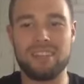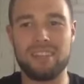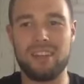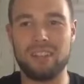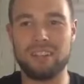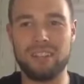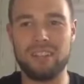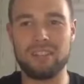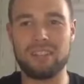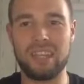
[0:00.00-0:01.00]
You know, I was,
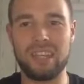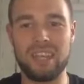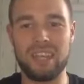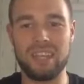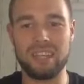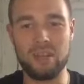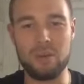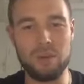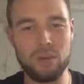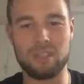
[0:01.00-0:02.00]
I was thinking, you know,
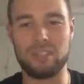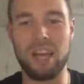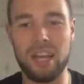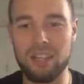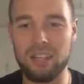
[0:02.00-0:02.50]
build a side